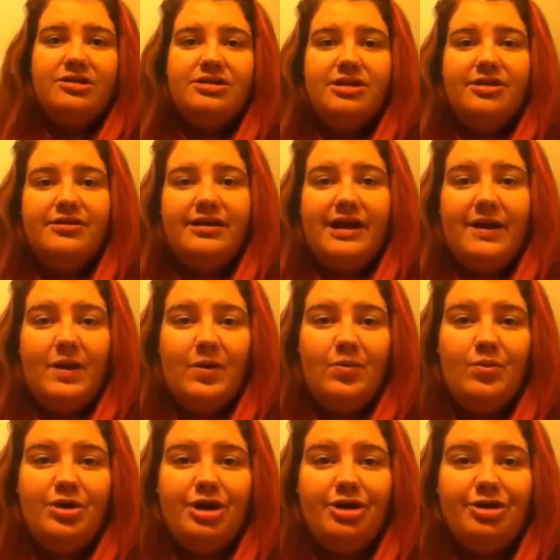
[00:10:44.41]
So
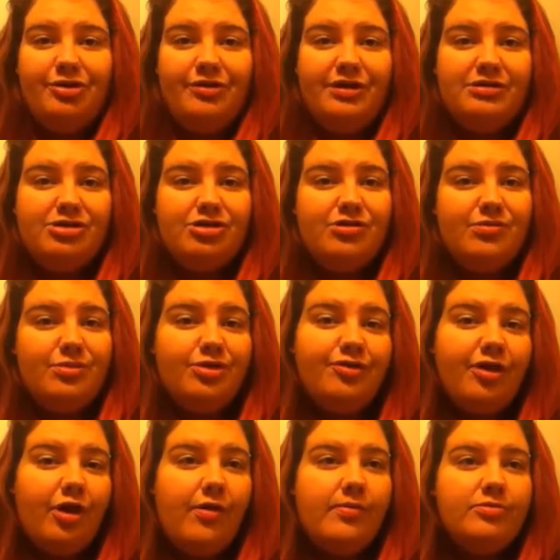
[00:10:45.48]
now we're going to
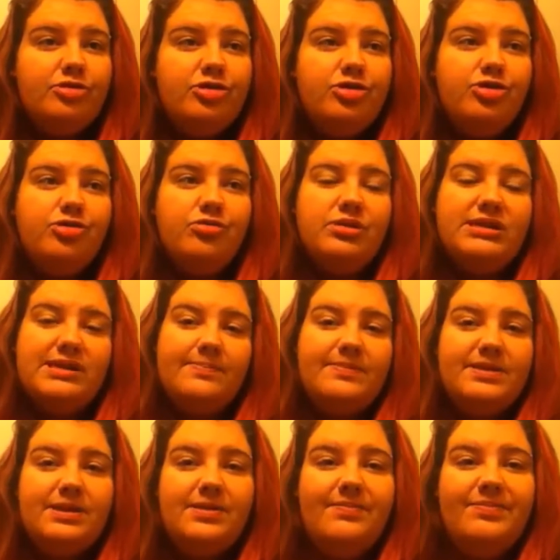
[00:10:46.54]
move on to
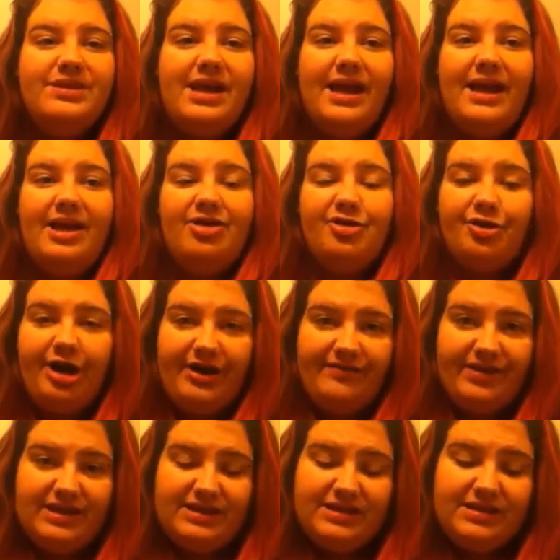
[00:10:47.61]
symptoms and
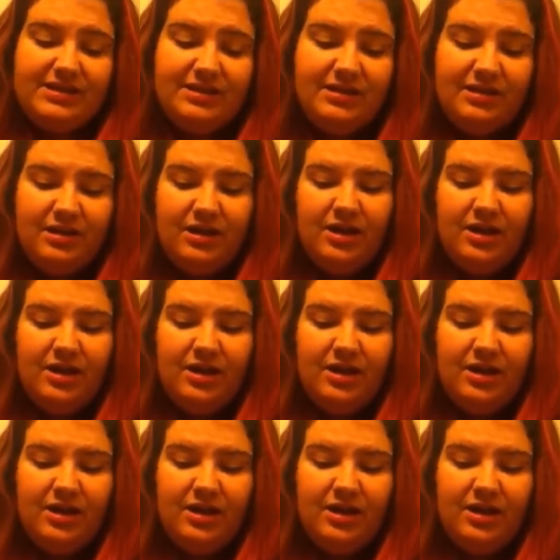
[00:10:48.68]
cravings.